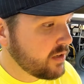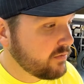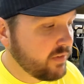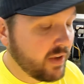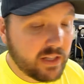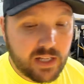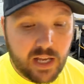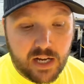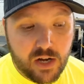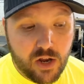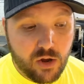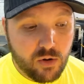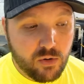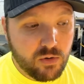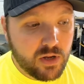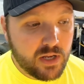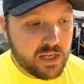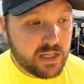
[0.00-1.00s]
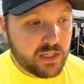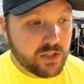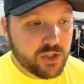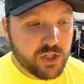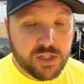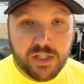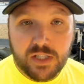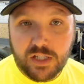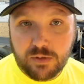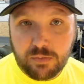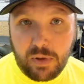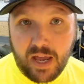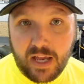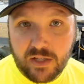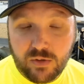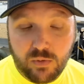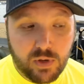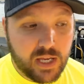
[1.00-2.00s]
In fact, I know just this
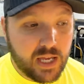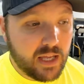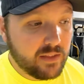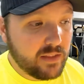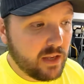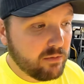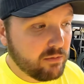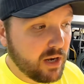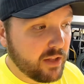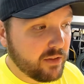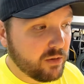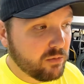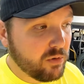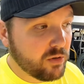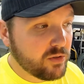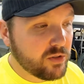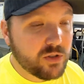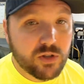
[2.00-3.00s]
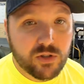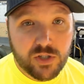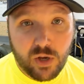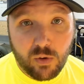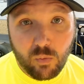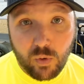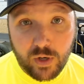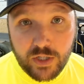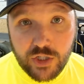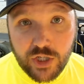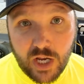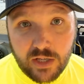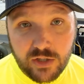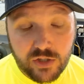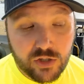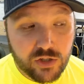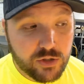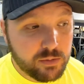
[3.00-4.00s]
past weekend they ran the roadsters at
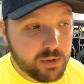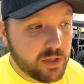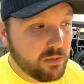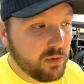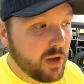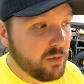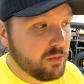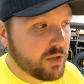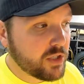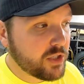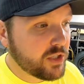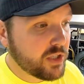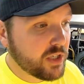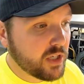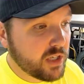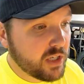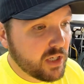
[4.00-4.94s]
Winchester Speedway, which